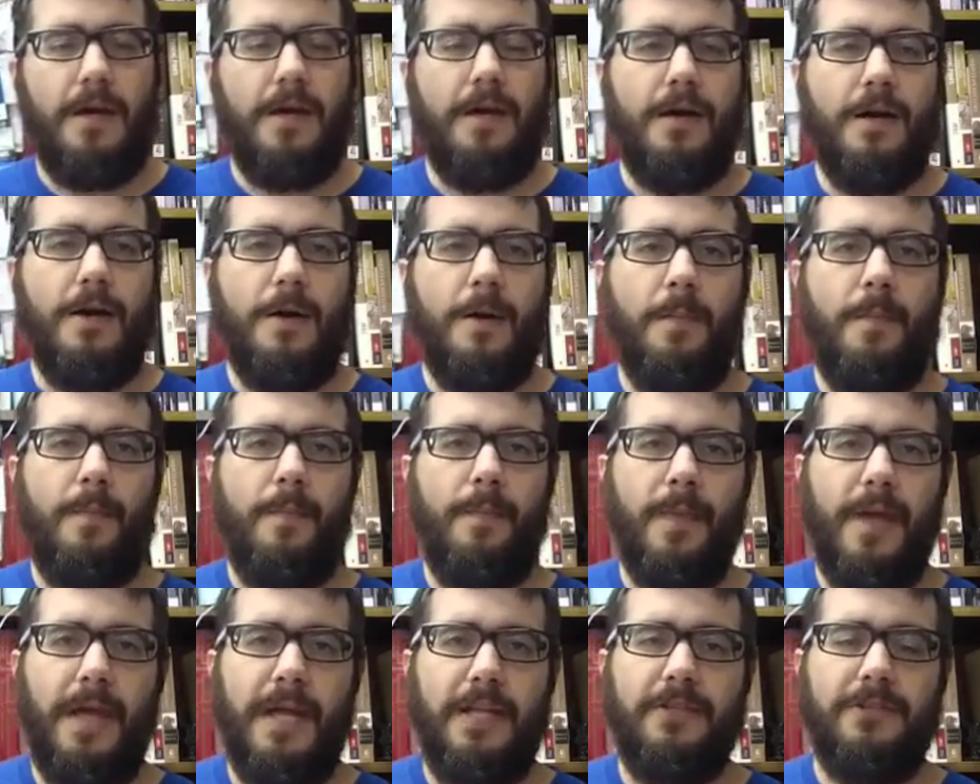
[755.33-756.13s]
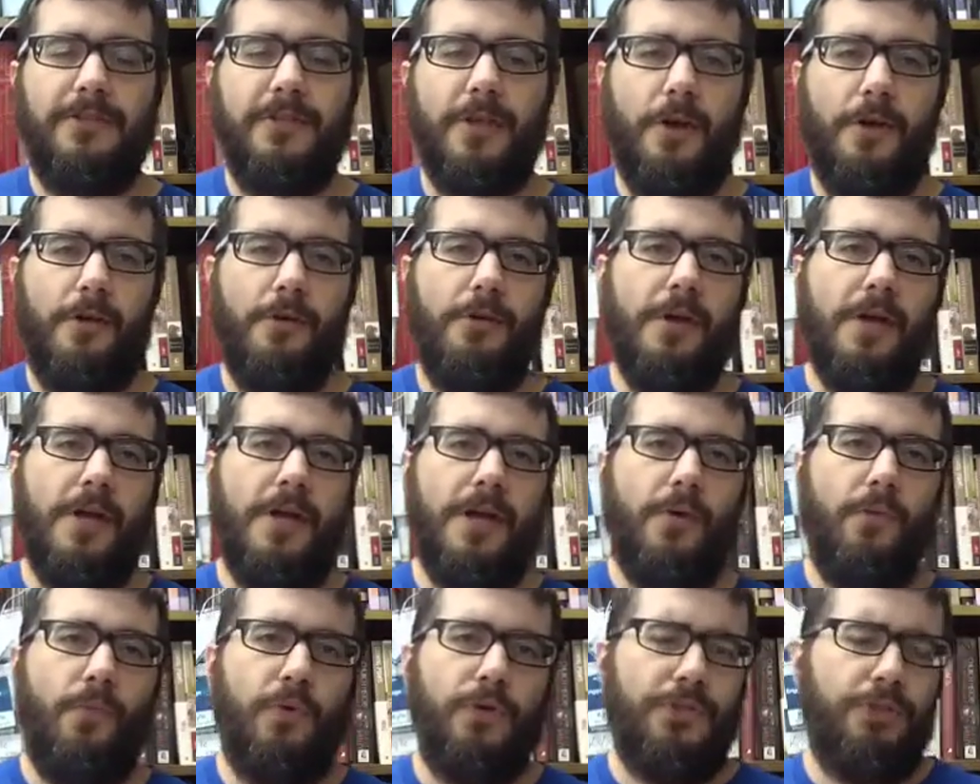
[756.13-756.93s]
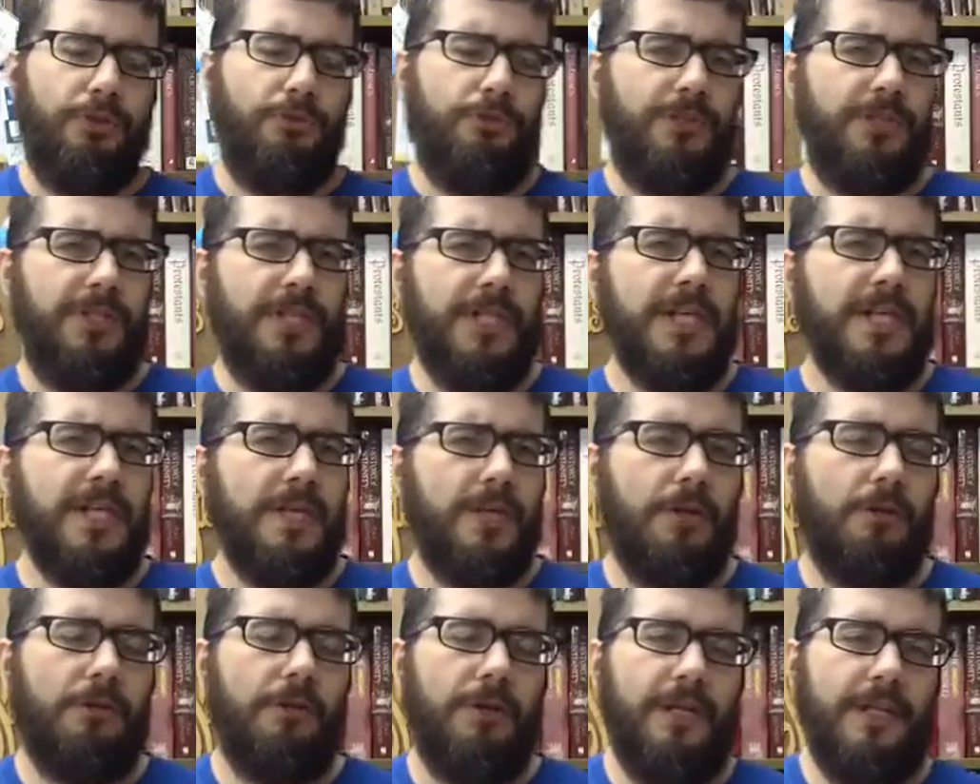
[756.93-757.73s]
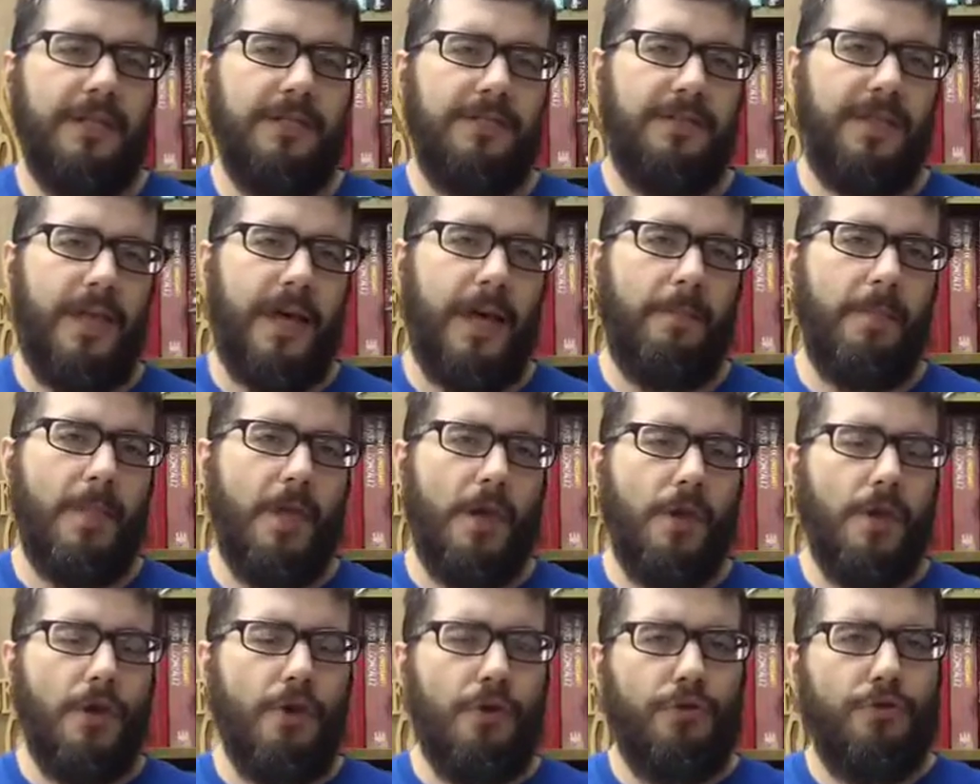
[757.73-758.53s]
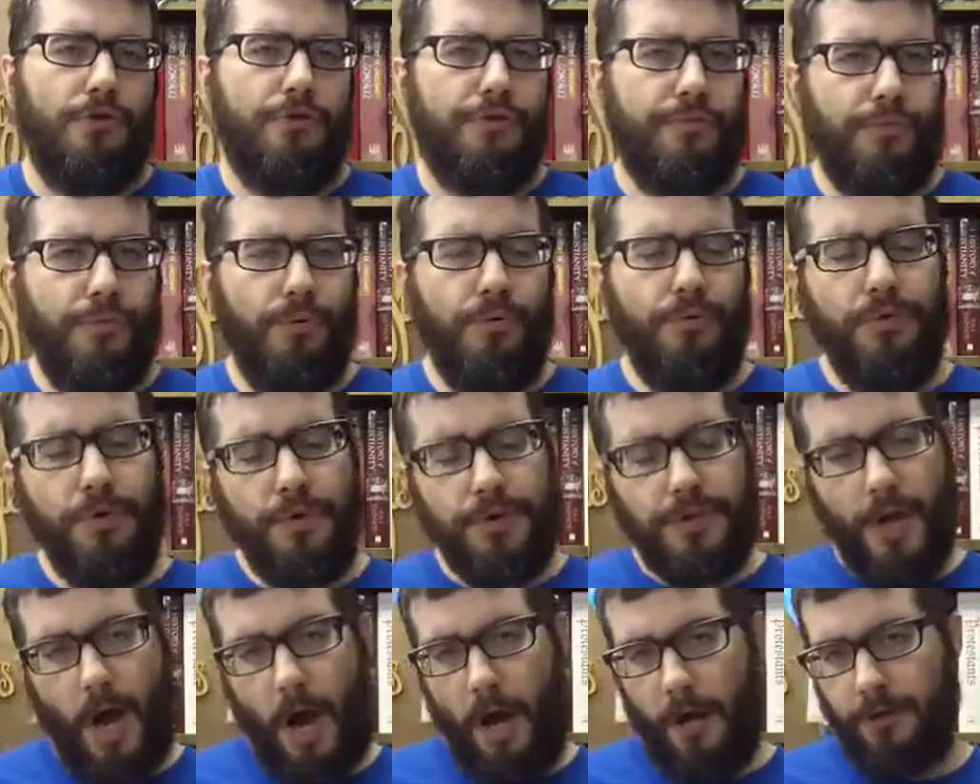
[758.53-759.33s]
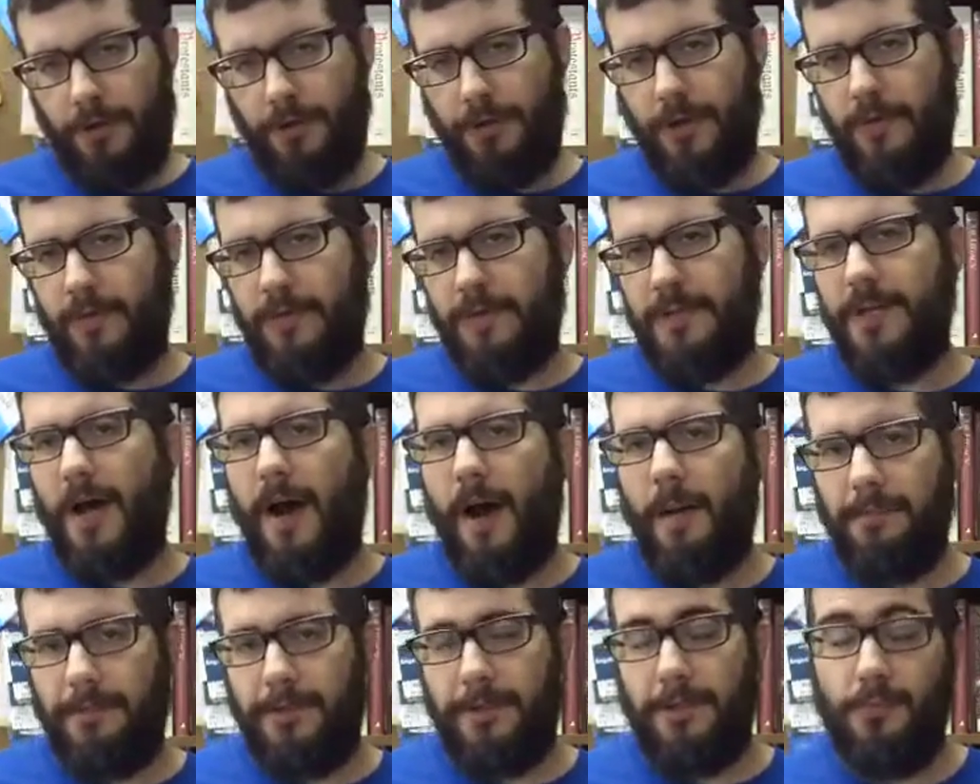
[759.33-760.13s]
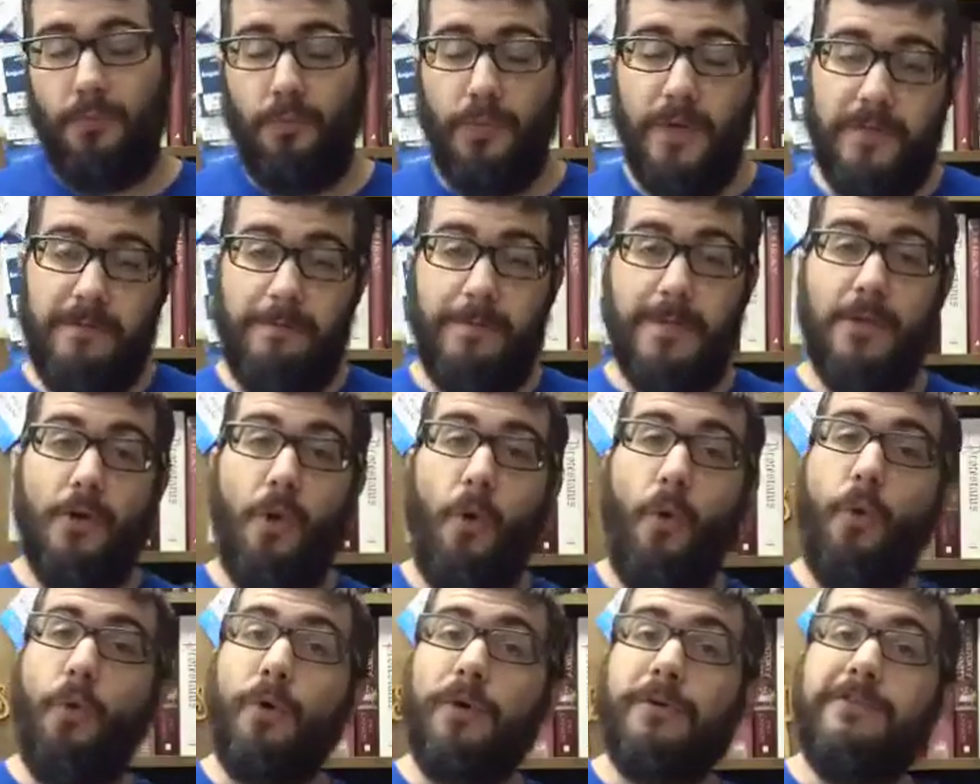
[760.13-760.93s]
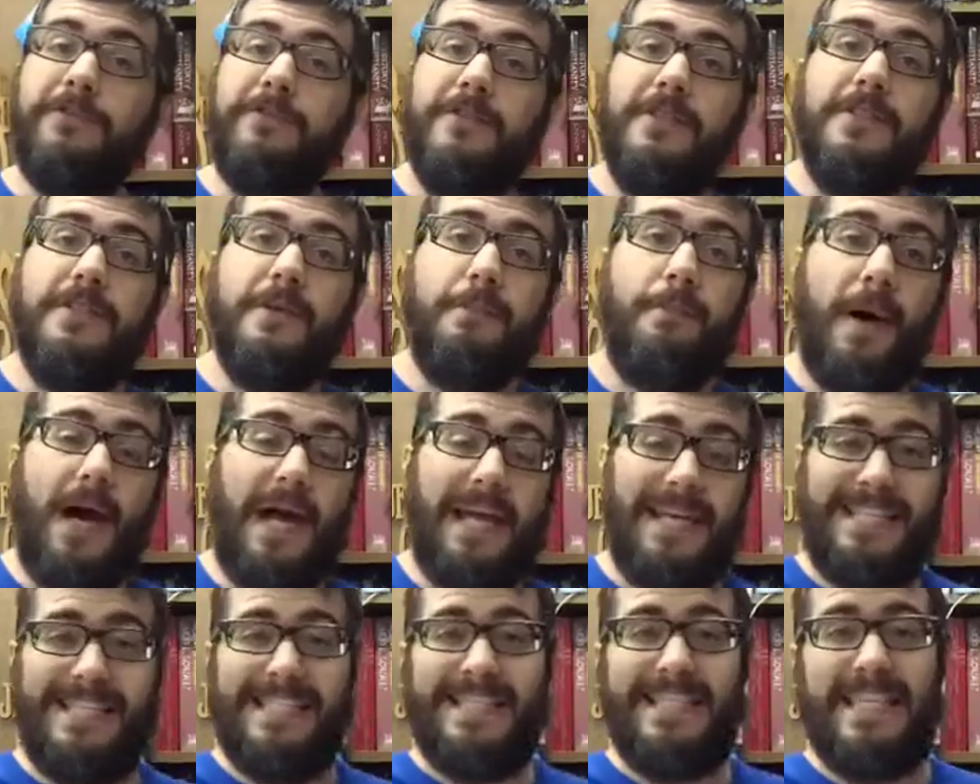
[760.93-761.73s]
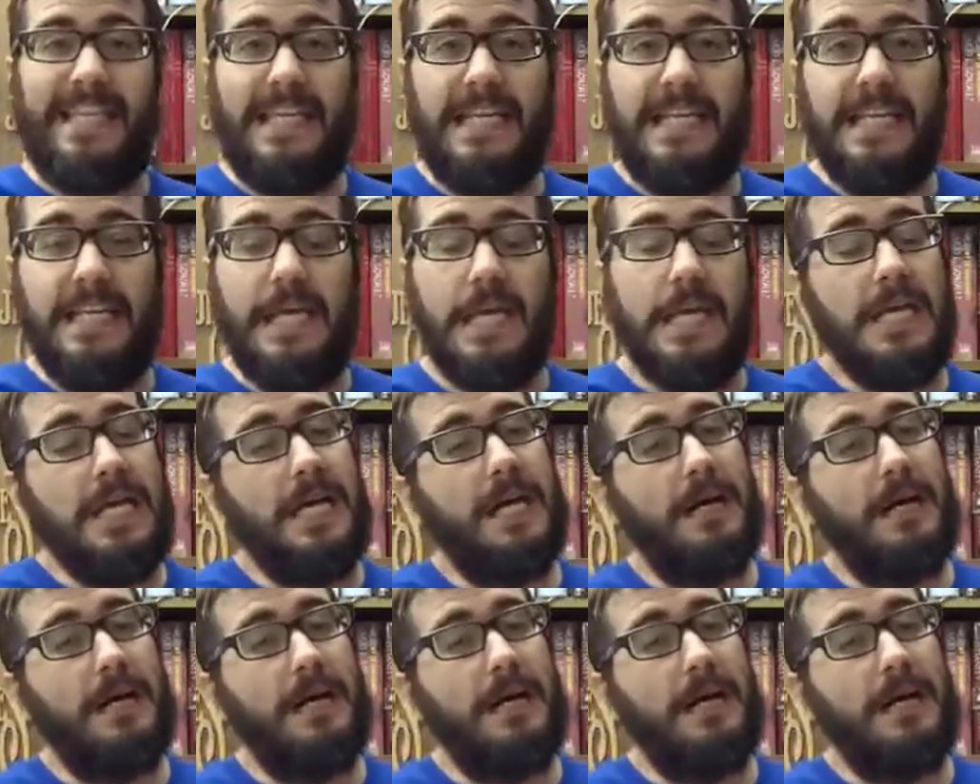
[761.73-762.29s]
Um, and so, what you see here is that through the doctrine of adoption, we've been orphaned by sin,